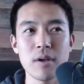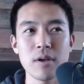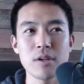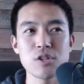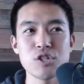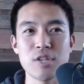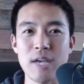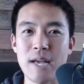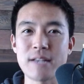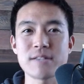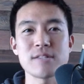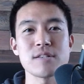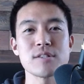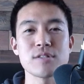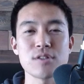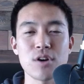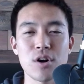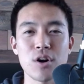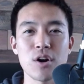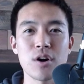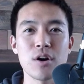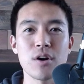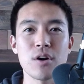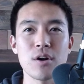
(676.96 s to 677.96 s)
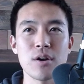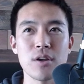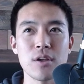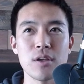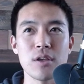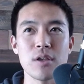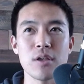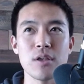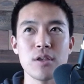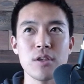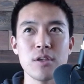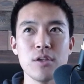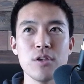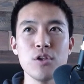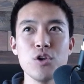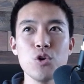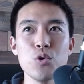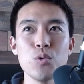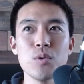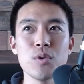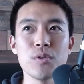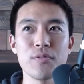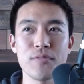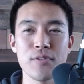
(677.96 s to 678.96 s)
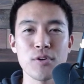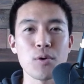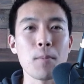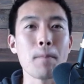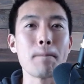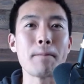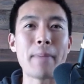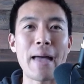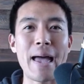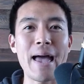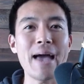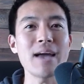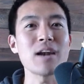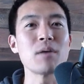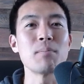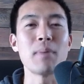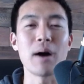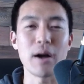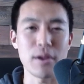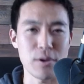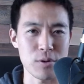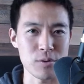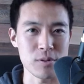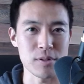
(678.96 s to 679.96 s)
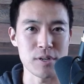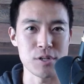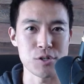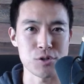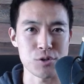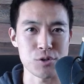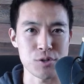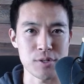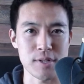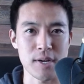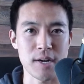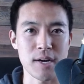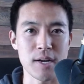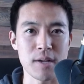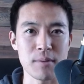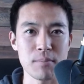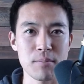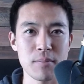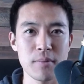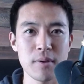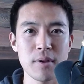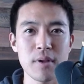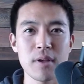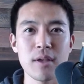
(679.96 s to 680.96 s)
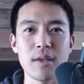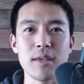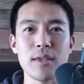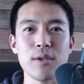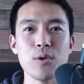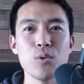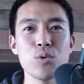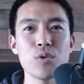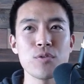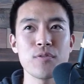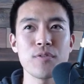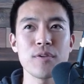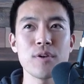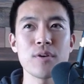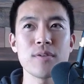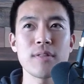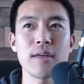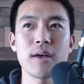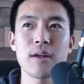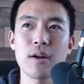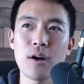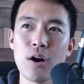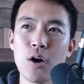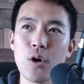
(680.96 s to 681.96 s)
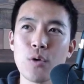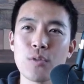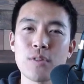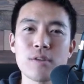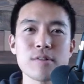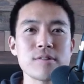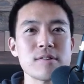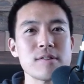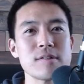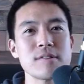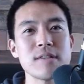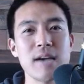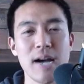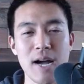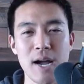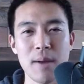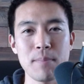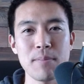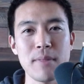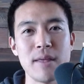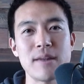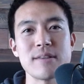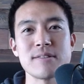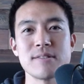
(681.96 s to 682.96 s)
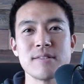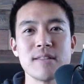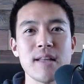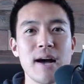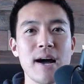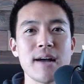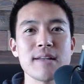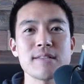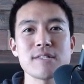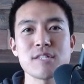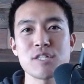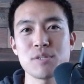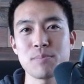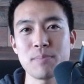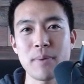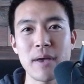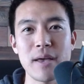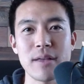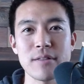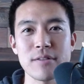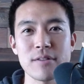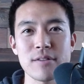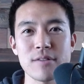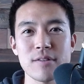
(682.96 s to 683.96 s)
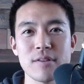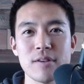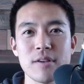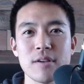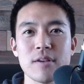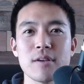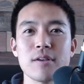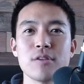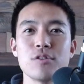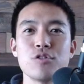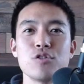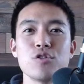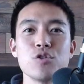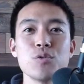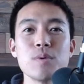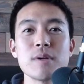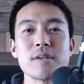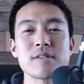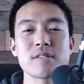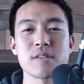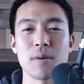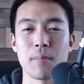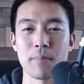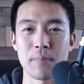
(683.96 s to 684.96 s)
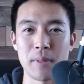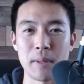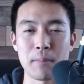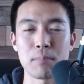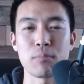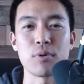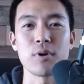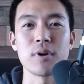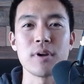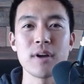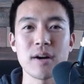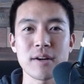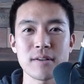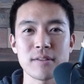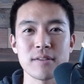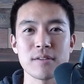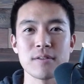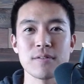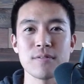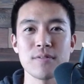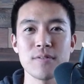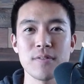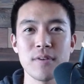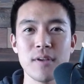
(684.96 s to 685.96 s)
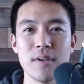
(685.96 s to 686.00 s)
chances are you will feel bad about your leisure time. You will feel that, oh, this is time that is not spent doing something productive.